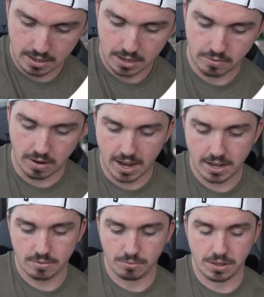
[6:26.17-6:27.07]

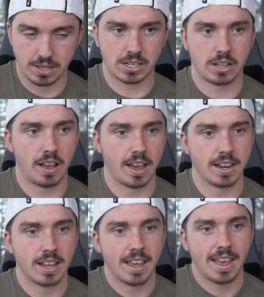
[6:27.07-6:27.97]
right, with this client,
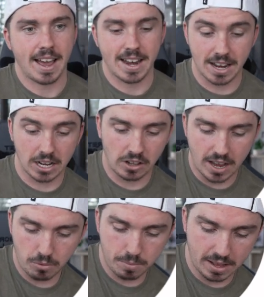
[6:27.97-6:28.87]
and then the
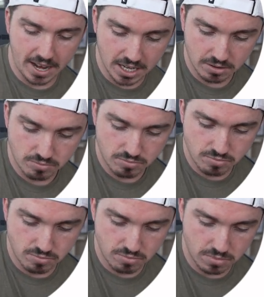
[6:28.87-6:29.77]
client will be like,
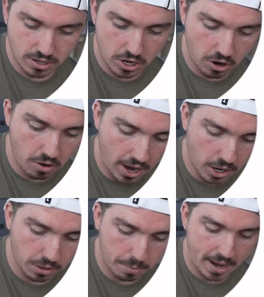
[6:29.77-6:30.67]
no, I
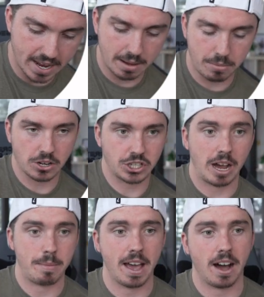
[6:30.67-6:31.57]
don't want to pay that much,
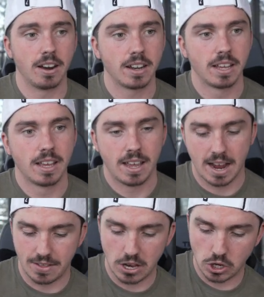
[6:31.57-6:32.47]
I'm out.
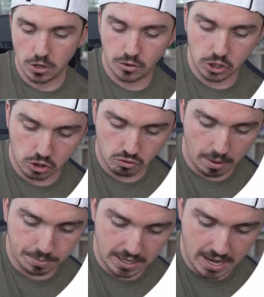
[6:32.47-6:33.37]
And then you've just
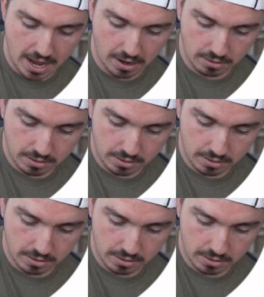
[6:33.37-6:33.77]
dropped down,